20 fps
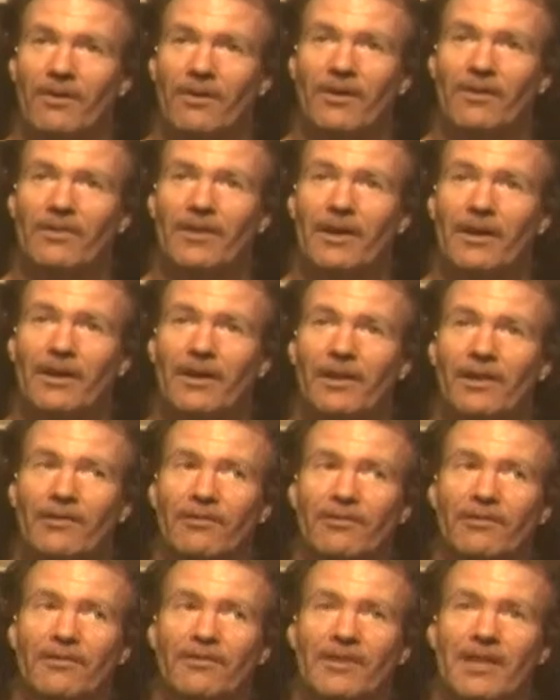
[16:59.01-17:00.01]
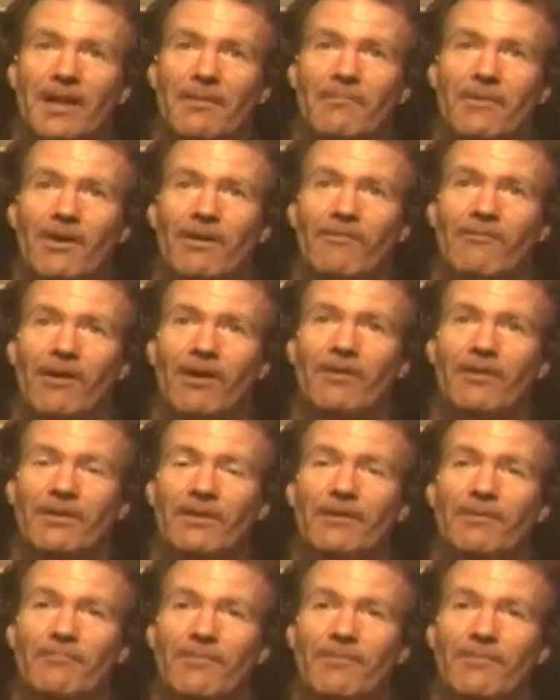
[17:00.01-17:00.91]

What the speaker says: All that clusters came out around